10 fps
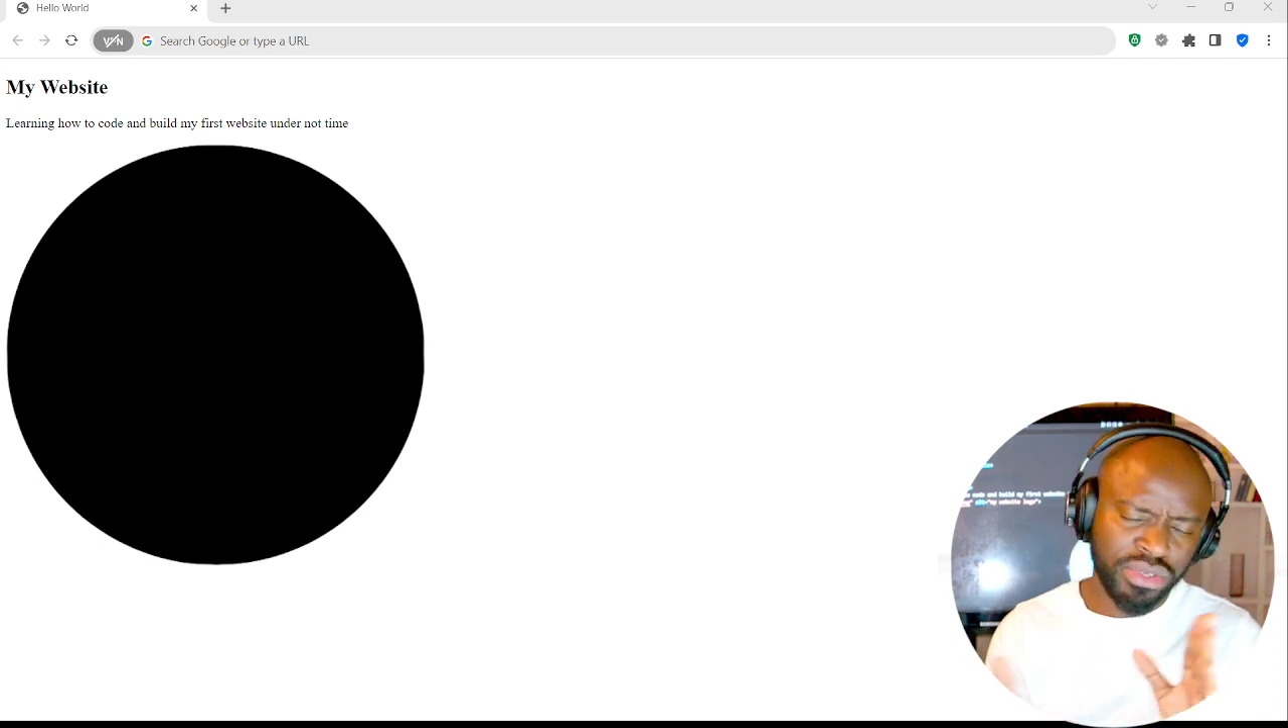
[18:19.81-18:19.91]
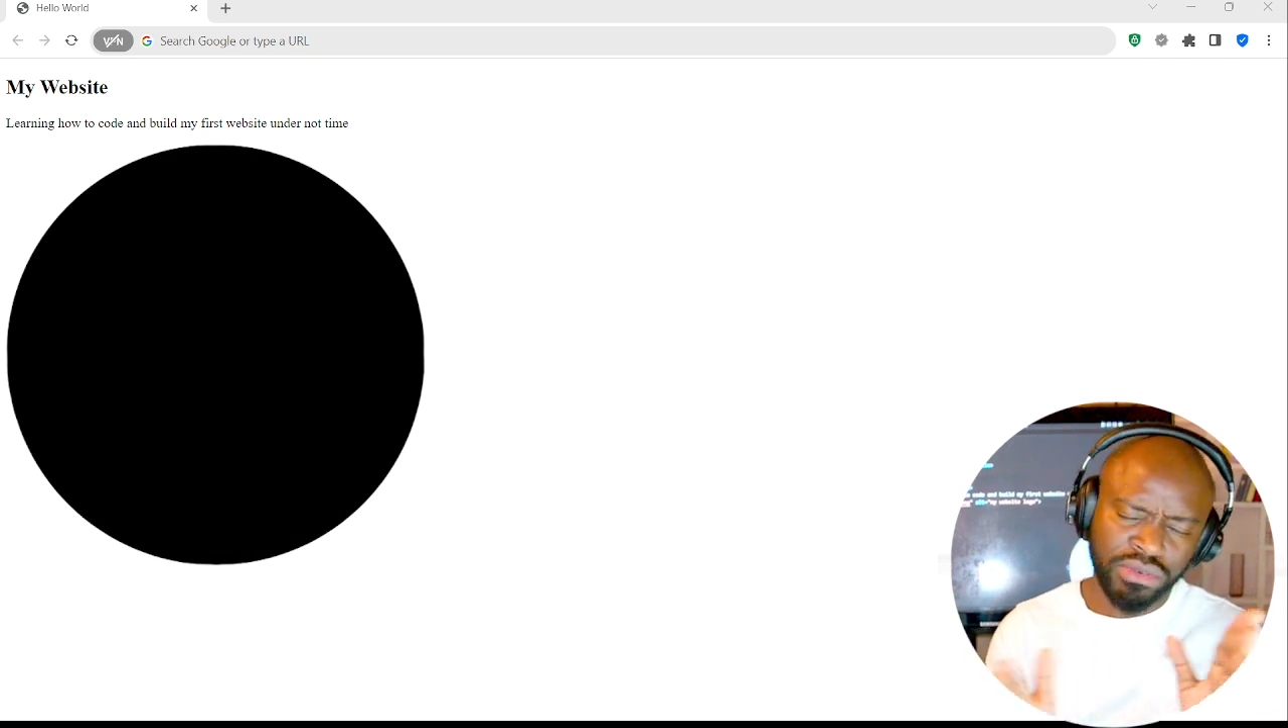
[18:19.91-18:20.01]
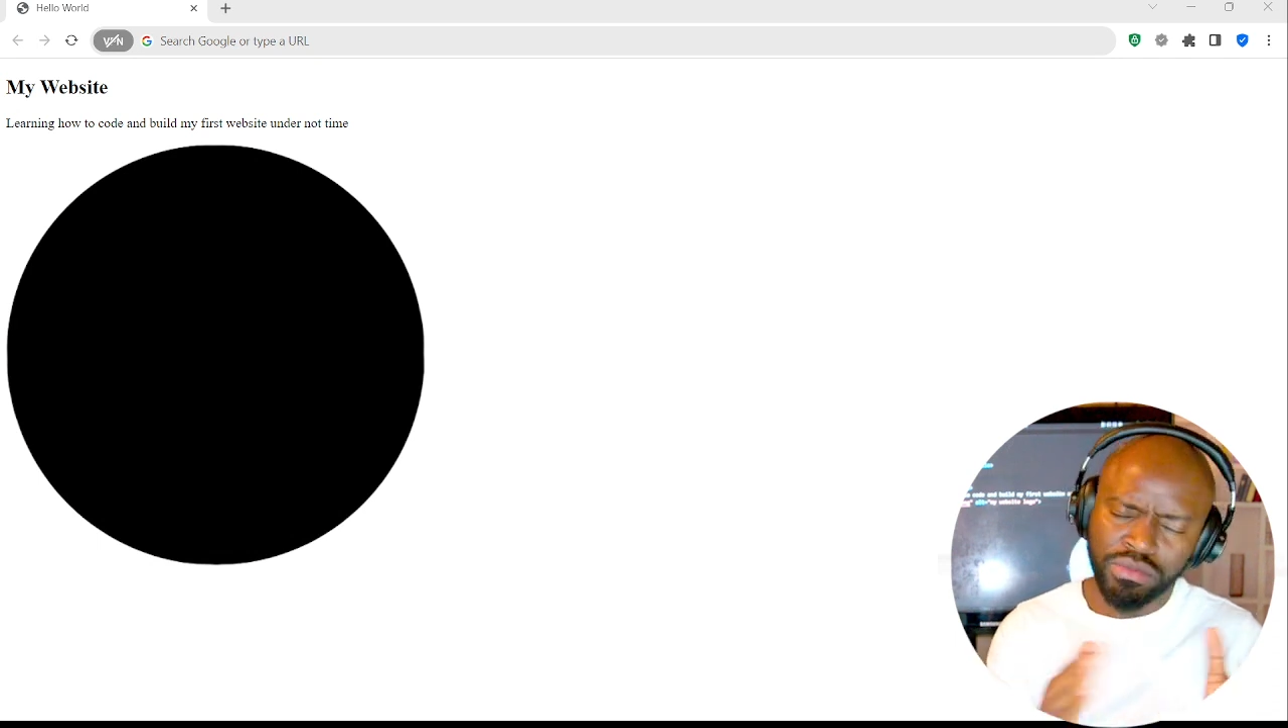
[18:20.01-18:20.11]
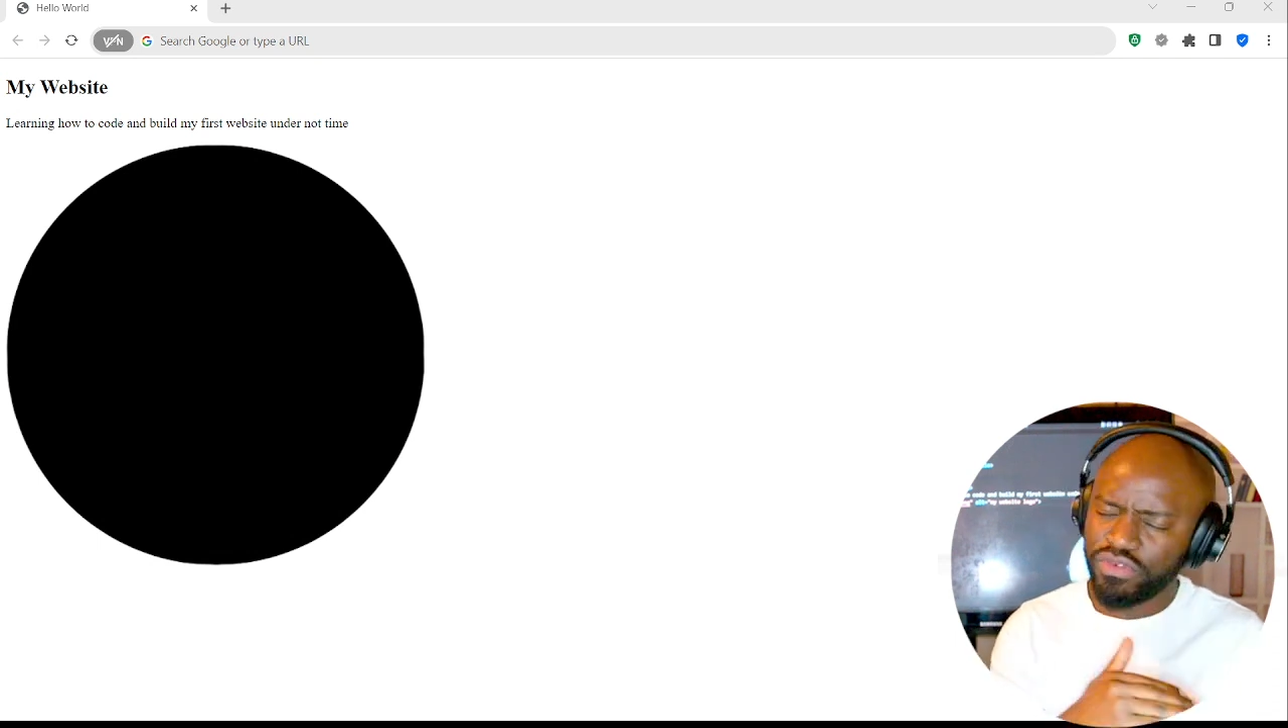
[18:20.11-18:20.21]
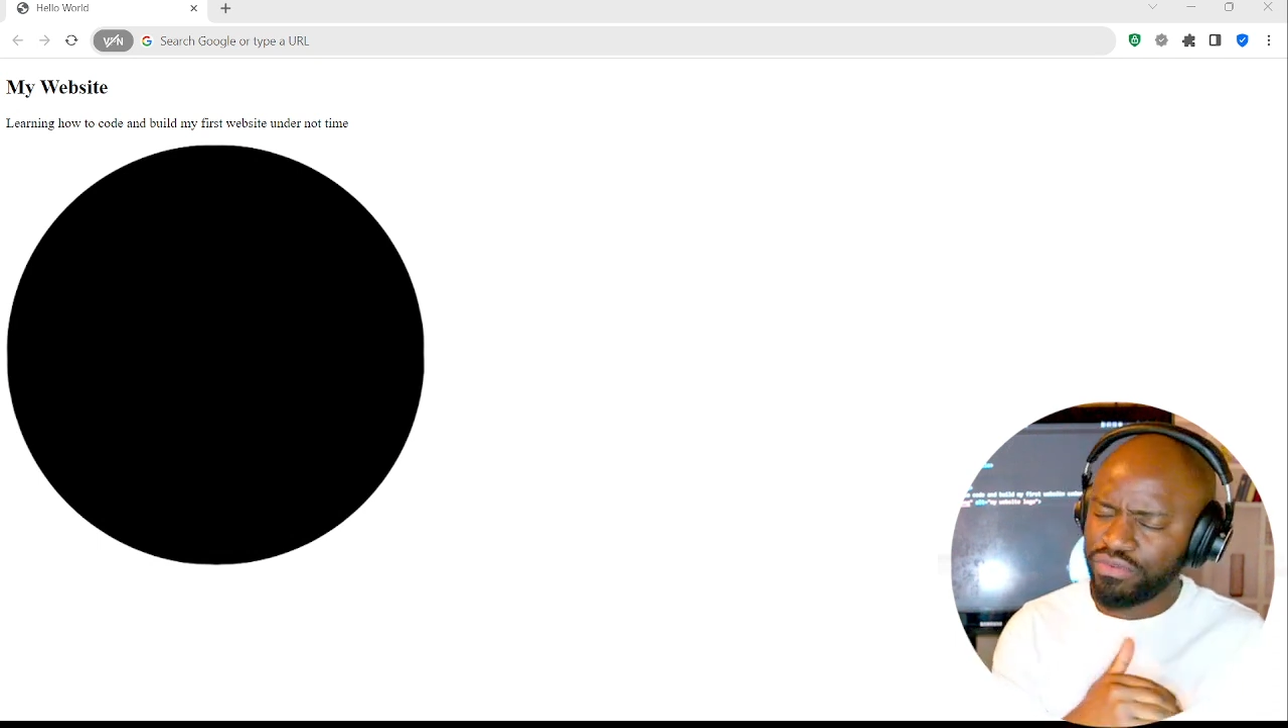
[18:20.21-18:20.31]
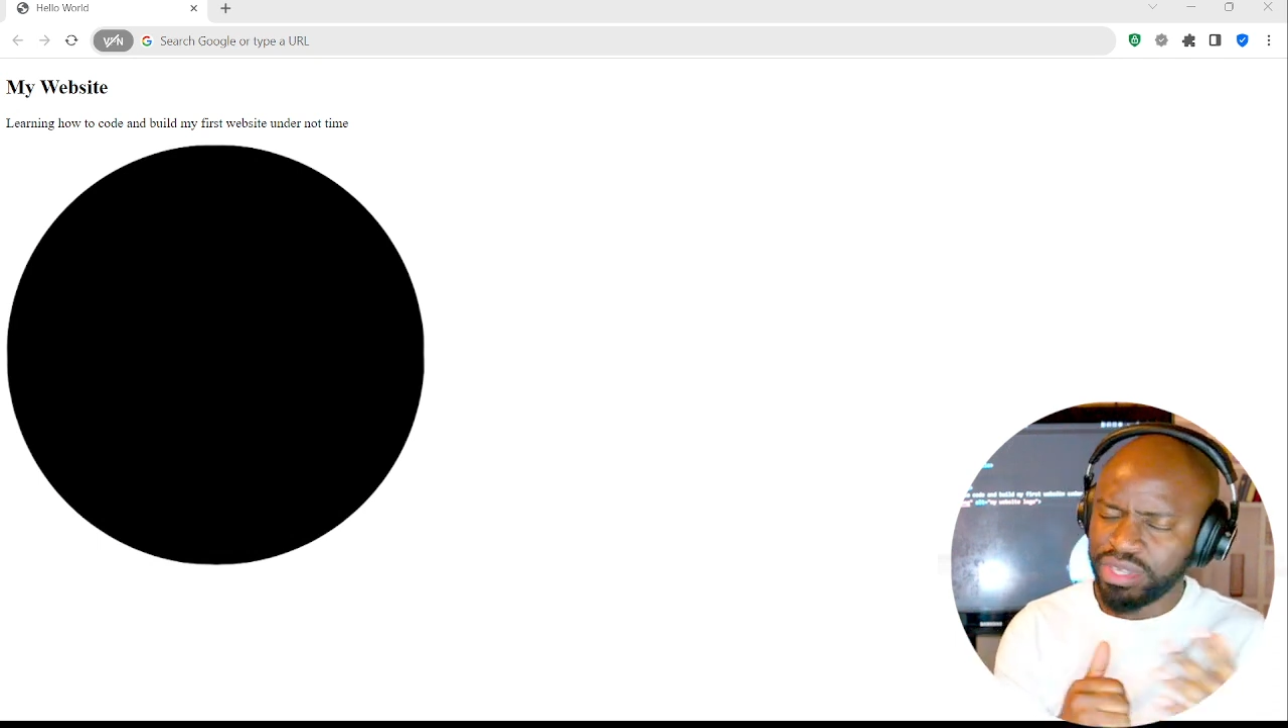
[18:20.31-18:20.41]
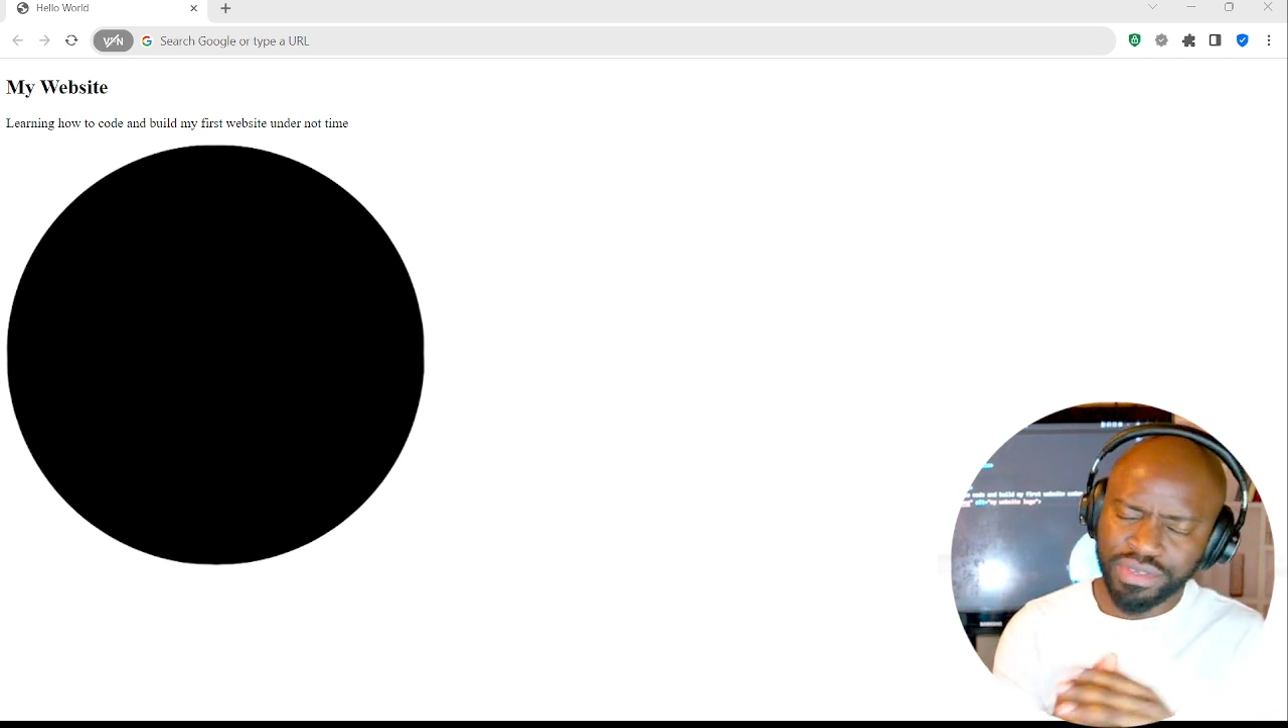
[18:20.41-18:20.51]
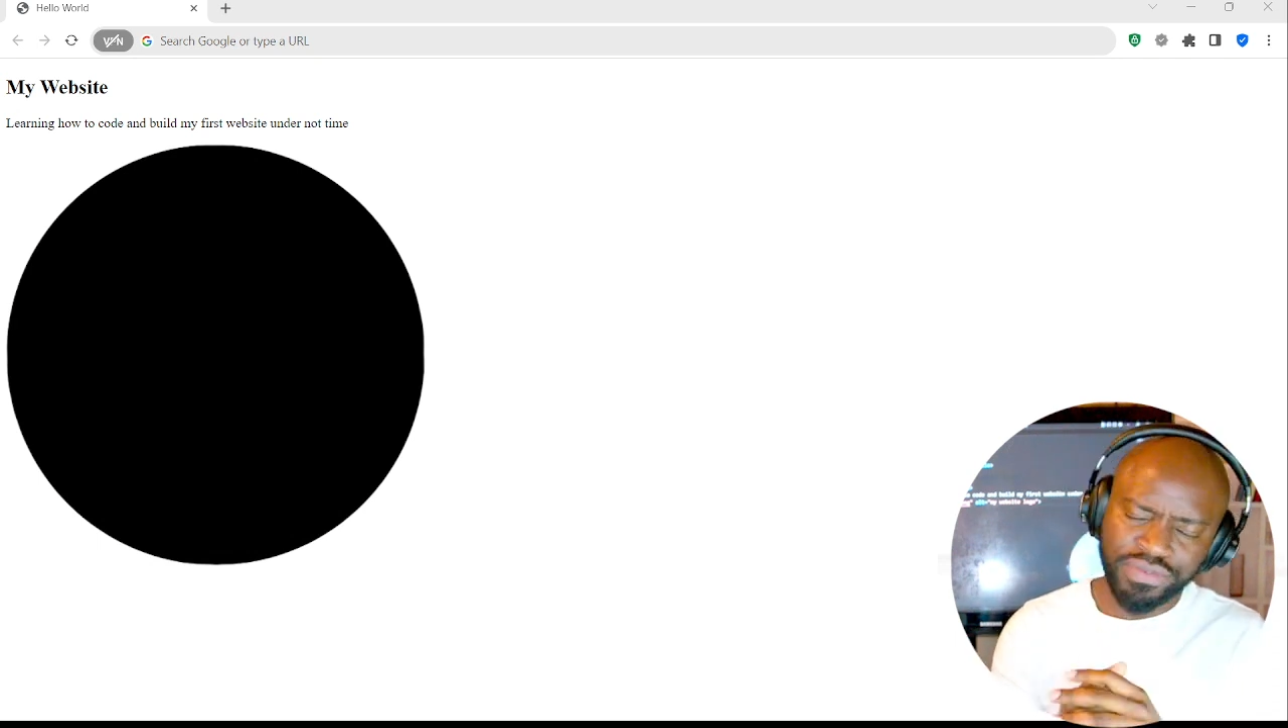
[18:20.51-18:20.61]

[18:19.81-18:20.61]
movement of